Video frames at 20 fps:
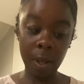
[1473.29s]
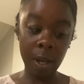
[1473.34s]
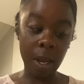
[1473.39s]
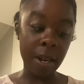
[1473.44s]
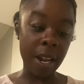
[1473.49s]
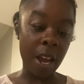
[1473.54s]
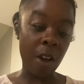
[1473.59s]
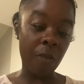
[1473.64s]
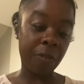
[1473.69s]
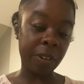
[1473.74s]

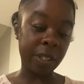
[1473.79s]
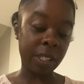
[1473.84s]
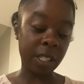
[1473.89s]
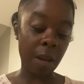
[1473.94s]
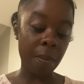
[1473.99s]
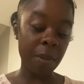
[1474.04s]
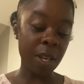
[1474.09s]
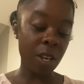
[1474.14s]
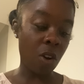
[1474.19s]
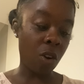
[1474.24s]
now for
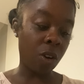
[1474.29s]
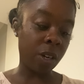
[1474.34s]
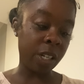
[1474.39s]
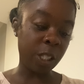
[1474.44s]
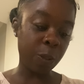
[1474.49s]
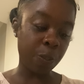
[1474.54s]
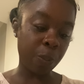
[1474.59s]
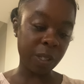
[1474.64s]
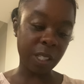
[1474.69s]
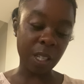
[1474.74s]
some of y'all
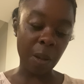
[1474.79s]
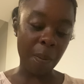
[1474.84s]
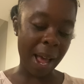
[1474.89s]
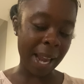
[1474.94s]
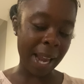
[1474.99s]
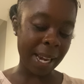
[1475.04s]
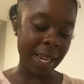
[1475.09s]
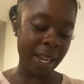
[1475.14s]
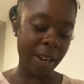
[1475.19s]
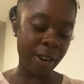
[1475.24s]
this
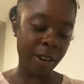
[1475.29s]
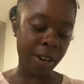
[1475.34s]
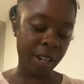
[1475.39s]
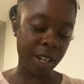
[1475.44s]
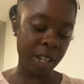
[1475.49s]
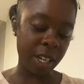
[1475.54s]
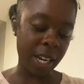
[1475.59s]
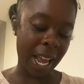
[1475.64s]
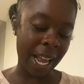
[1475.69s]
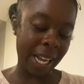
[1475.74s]
somebody here
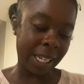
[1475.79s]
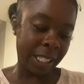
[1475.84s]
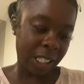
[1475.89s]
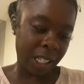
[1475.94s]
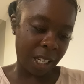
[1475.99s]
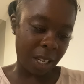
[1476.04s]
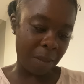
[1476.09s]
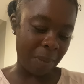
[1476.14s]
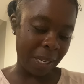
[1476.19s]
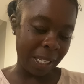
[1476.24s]
could
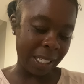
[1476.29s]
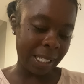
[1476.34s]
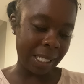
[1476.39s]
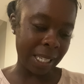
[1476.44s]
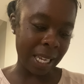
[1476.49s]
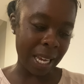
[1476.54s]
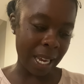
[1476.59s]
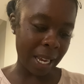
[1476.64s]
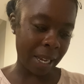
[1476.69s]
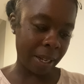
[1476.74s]
actually be
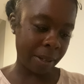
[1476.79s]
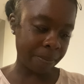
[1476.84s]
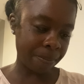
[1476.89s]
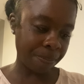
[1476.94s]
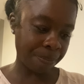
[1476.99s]
sick